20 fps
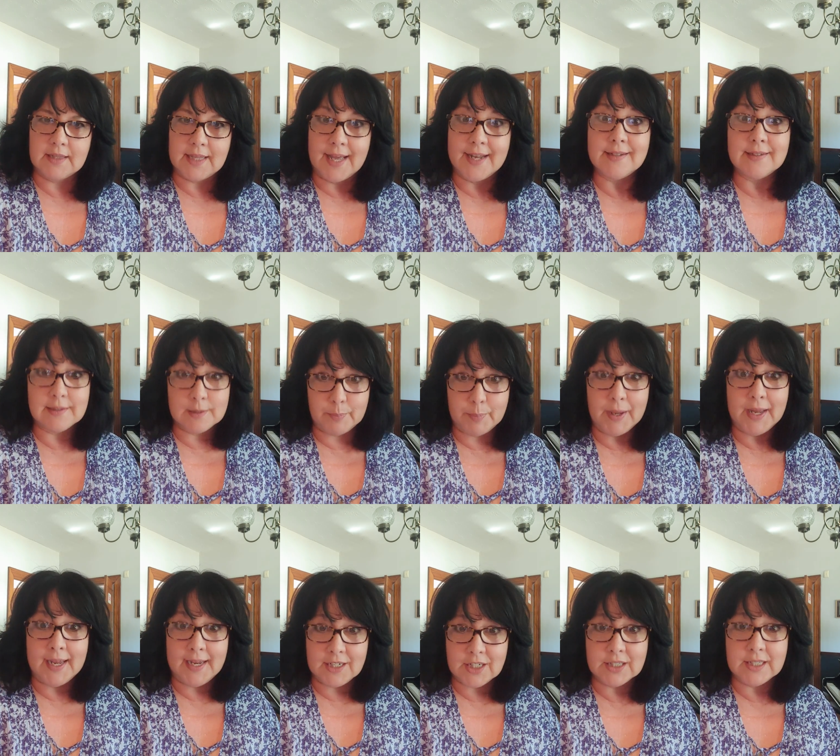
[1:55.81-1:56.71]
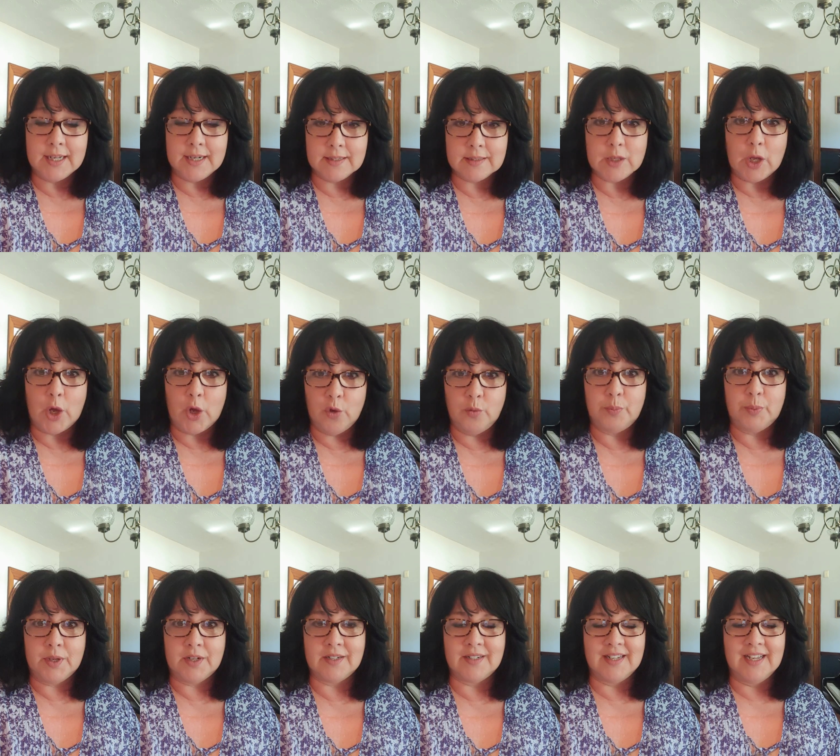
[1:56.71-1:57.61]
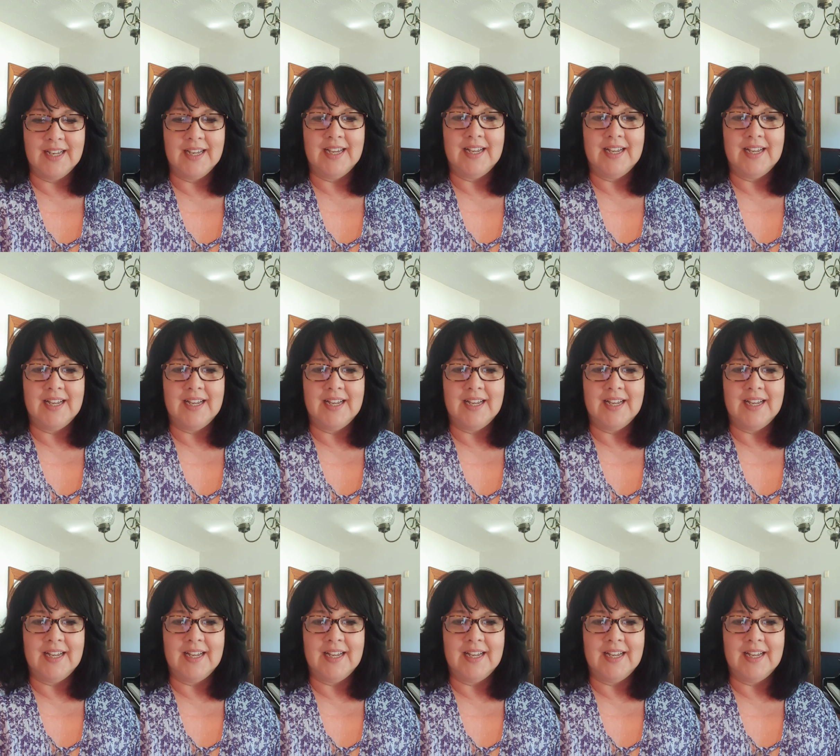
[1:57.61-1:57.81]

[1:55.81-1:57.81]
that is the page that is open,